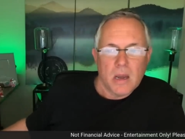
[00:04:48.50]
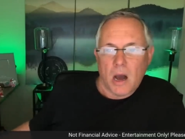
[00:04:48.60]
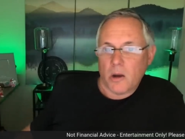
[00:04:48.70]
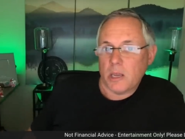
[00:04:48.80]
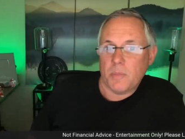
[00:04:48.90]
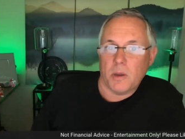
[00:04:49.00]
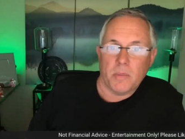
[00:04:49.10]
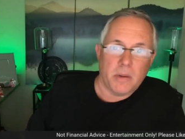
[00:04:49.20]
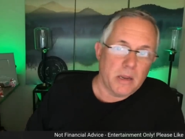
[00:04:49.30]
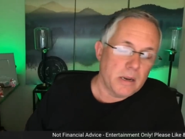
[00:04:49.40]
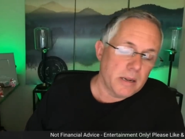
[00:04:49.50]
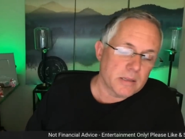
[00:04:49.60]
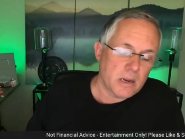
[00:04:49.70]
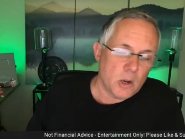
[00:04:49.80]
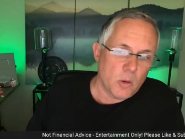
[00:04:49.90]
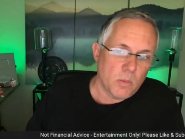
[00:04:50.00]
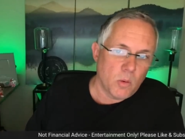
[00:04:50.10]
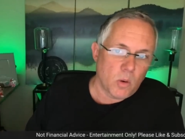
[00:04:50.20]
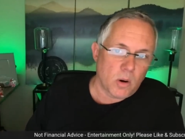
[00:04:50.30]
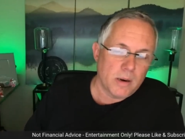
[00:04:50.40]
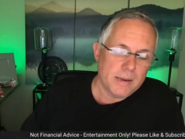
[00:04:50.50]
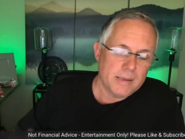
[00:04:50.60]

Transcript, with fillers: I'll keep you updated as I know more.